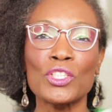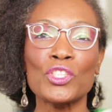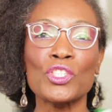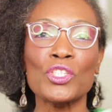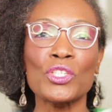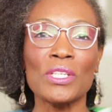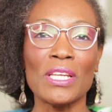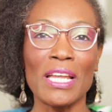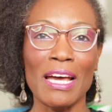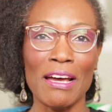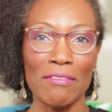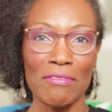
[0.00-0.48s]

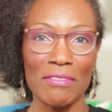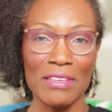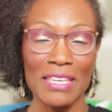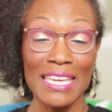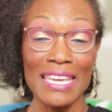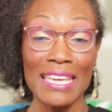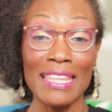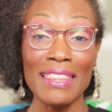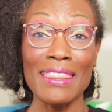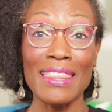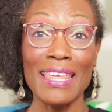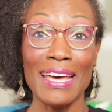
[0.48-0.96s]
to
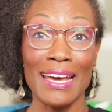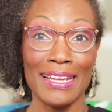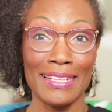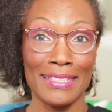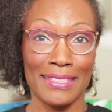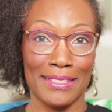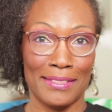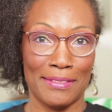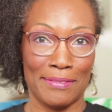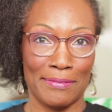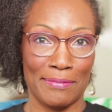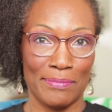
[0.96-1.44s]
navigate
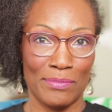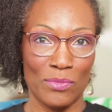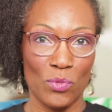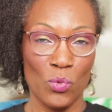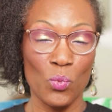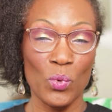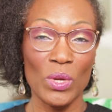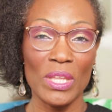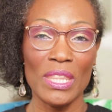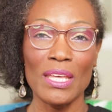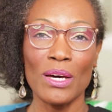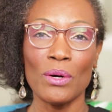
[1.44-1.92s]
that
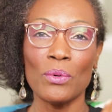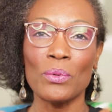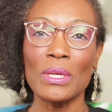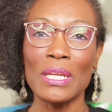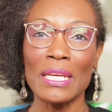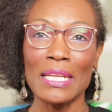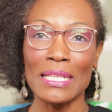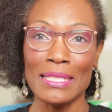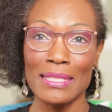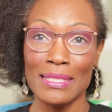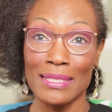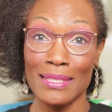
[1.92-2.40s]
without
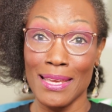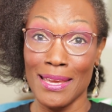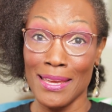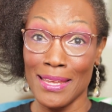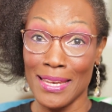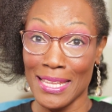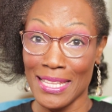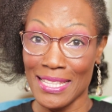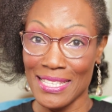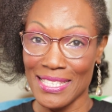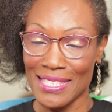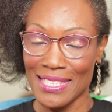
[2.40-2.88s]
it
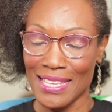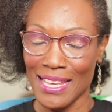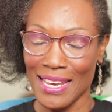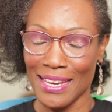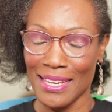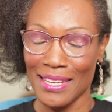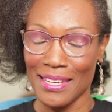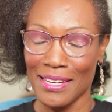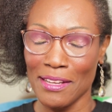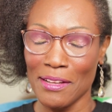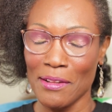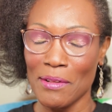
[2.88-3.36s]
staying
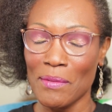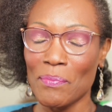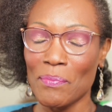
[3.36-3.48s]
inside.